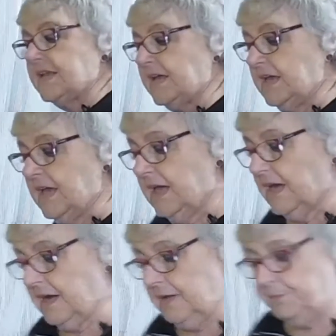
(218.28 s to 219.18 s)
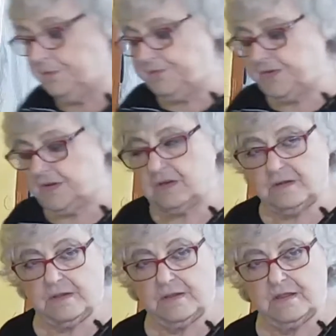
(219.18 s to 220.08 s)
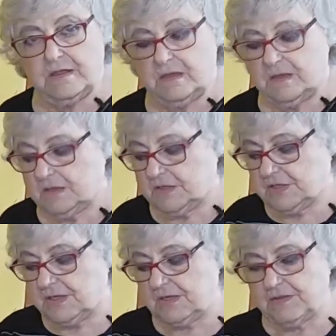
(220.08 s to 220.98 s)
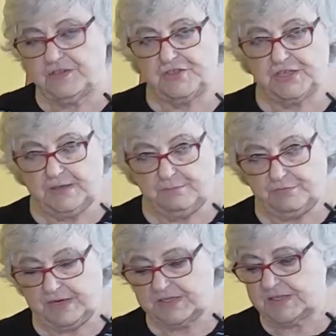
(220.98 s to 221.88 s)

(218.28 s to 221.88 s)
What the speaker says: I prefer to cut the chicken breast up.